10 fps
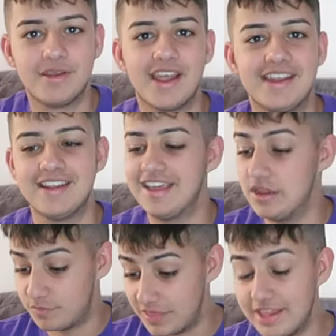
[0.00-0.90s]
played that
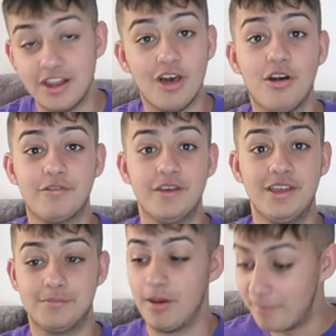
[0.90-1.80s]
if they laugh
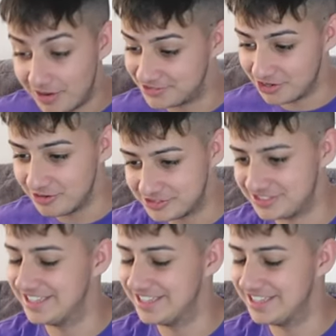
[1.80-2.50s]
by my jokes,